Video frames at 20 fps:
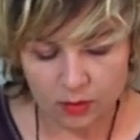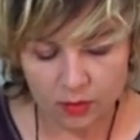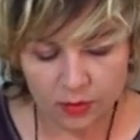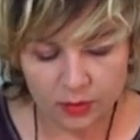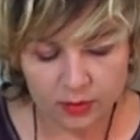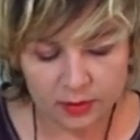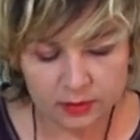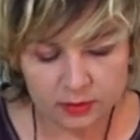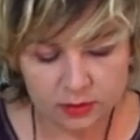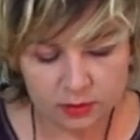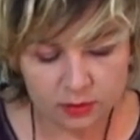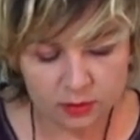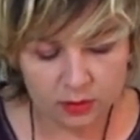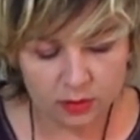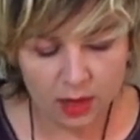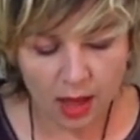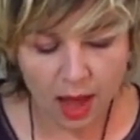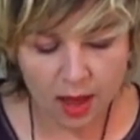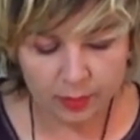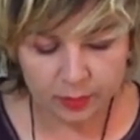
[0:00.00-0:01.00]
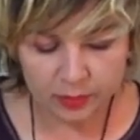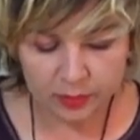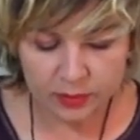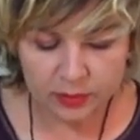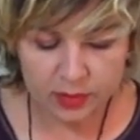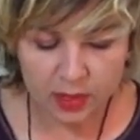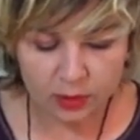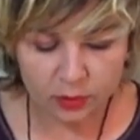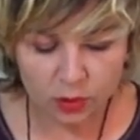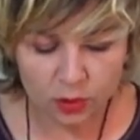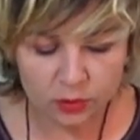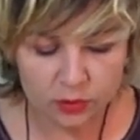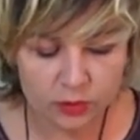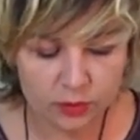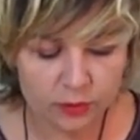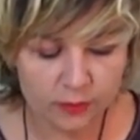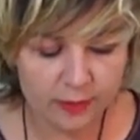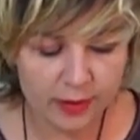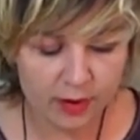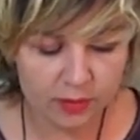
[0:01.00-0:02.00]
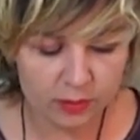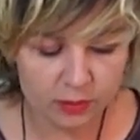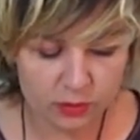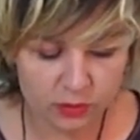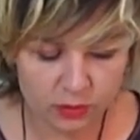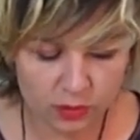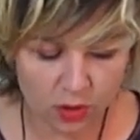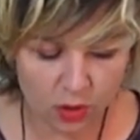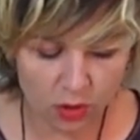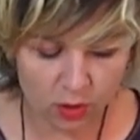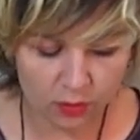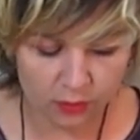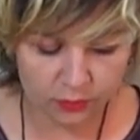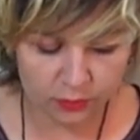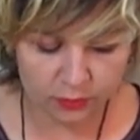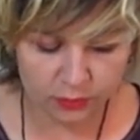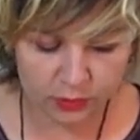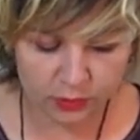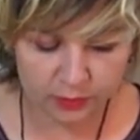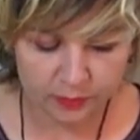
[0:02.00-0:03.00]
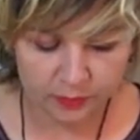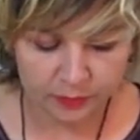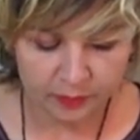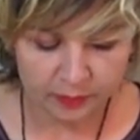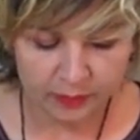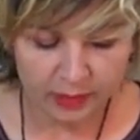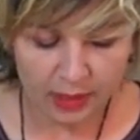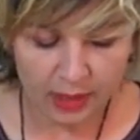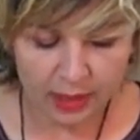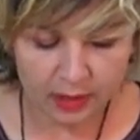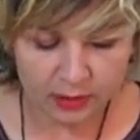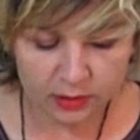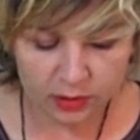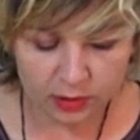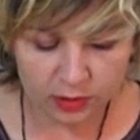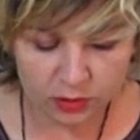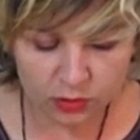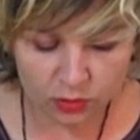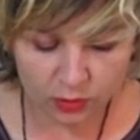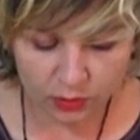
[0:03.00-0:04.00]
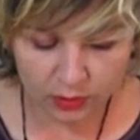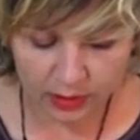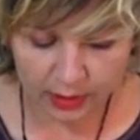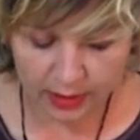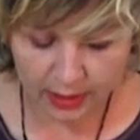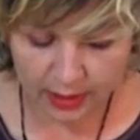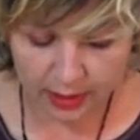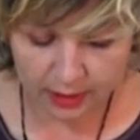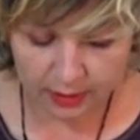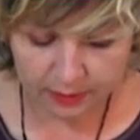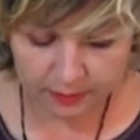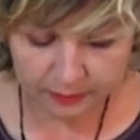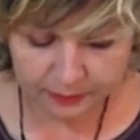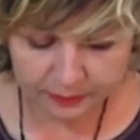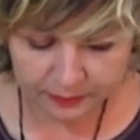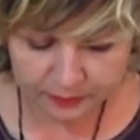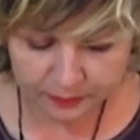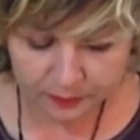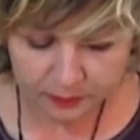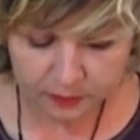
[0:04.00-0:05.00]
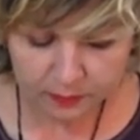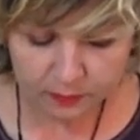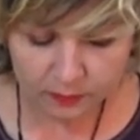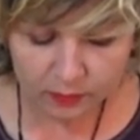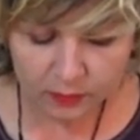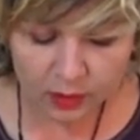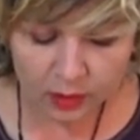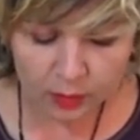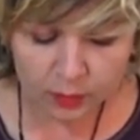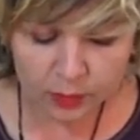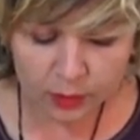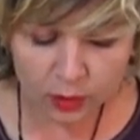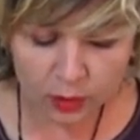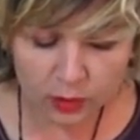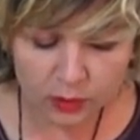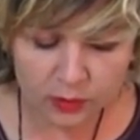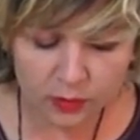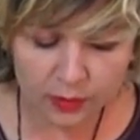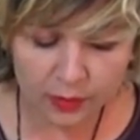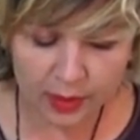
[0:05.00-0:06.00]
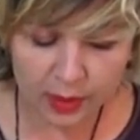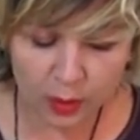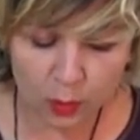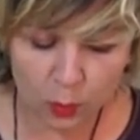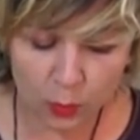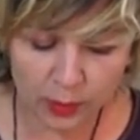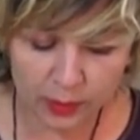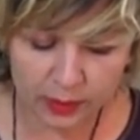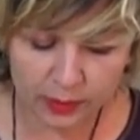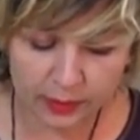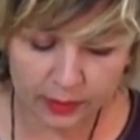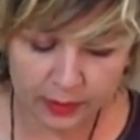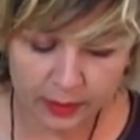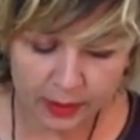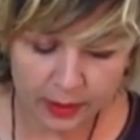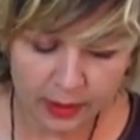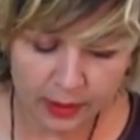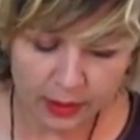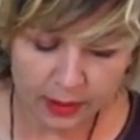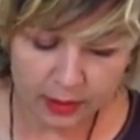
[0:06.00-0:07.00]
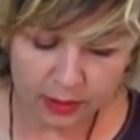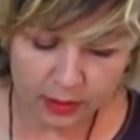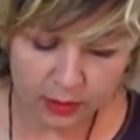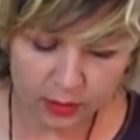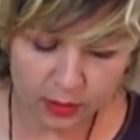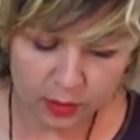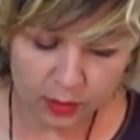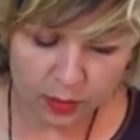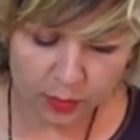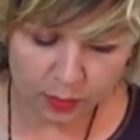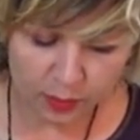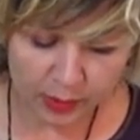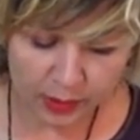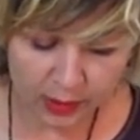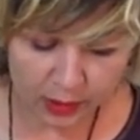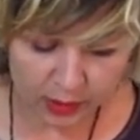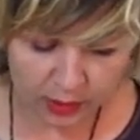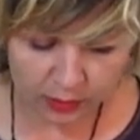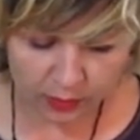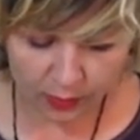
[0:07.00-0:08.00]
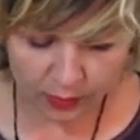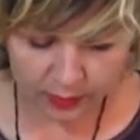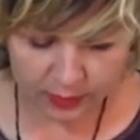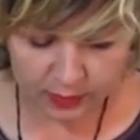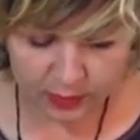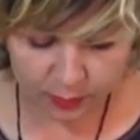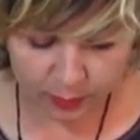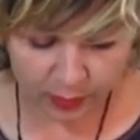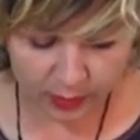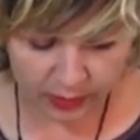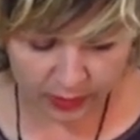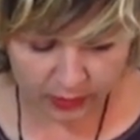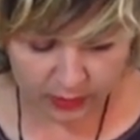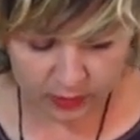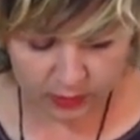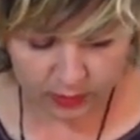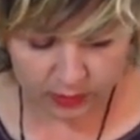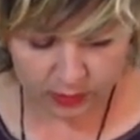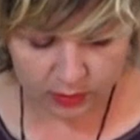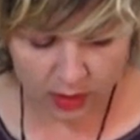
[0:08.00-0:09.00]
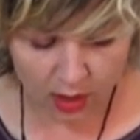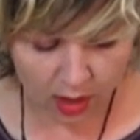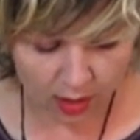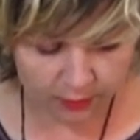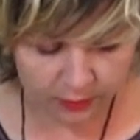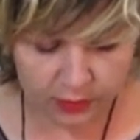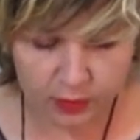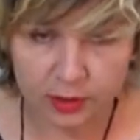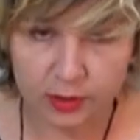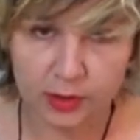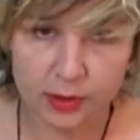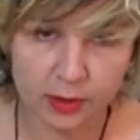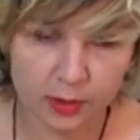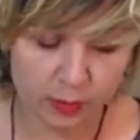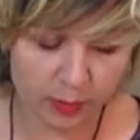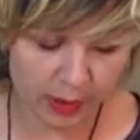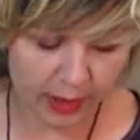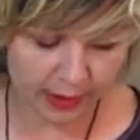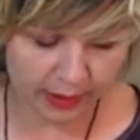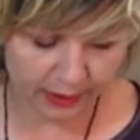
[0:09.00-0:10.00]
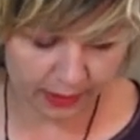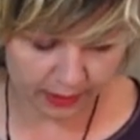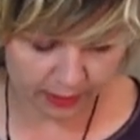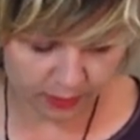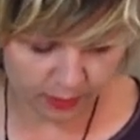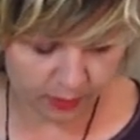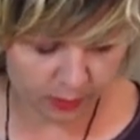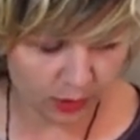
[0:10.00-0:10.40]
These apples are not very soft, and it's okay, because they will be in these pieces after baking.